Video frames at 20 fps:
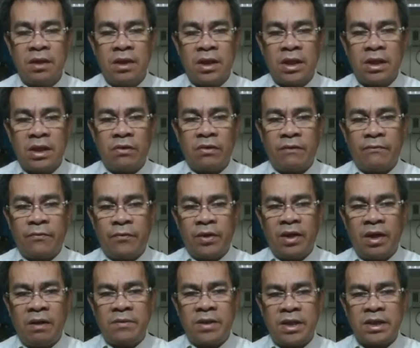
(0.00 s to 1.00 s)
Now, if we
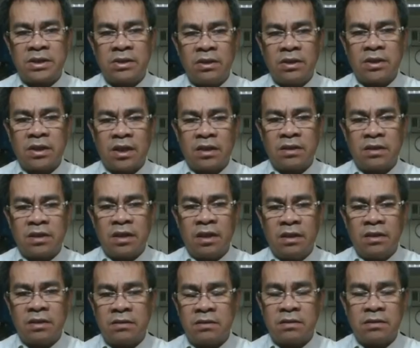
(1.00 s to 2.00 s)
have the resultant,
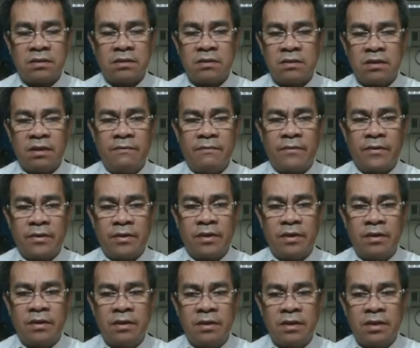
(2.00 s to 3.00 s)
then
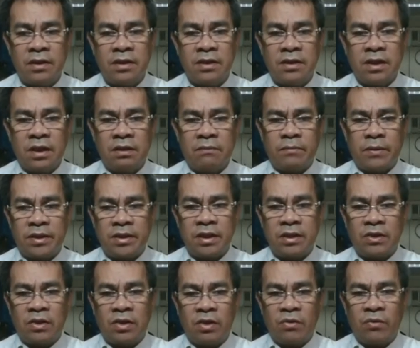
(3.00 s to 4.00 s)
therefore, that
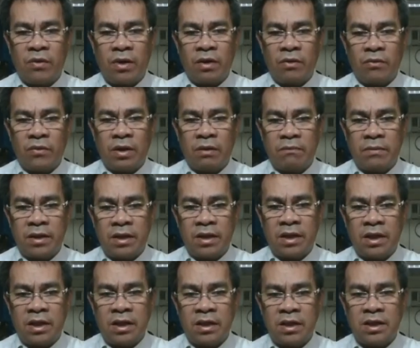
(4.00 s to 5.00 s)
particle will
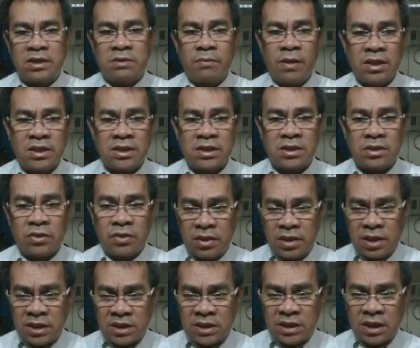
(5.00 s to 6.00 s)
be displaced. So in
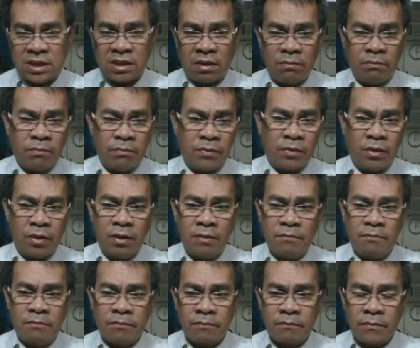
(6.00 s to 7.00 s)
this example,
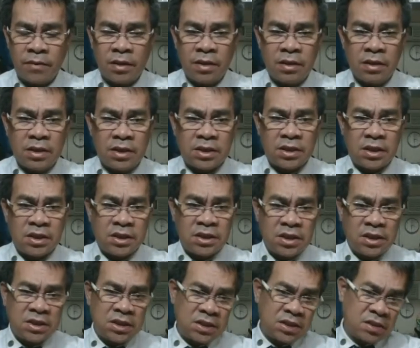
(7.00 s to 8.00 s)
since
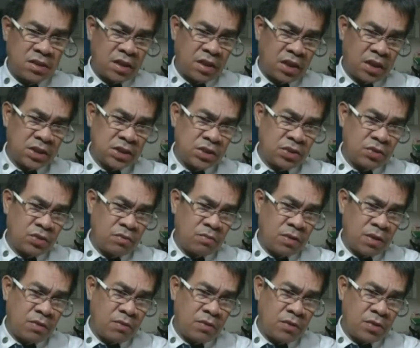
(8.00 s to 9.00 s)
this is the direction of
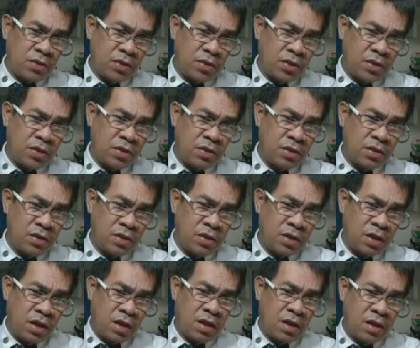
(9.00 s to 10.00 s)
our
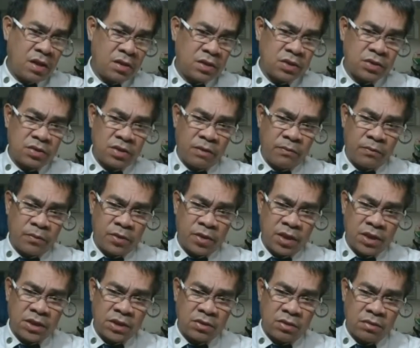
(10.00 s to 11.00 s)
R, so therefore
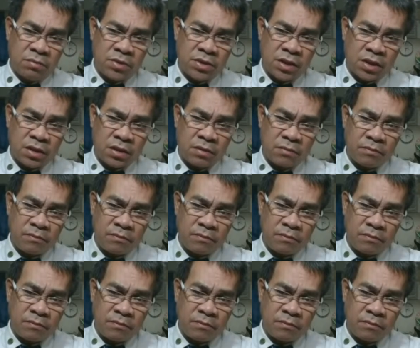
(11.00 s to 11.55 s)
this object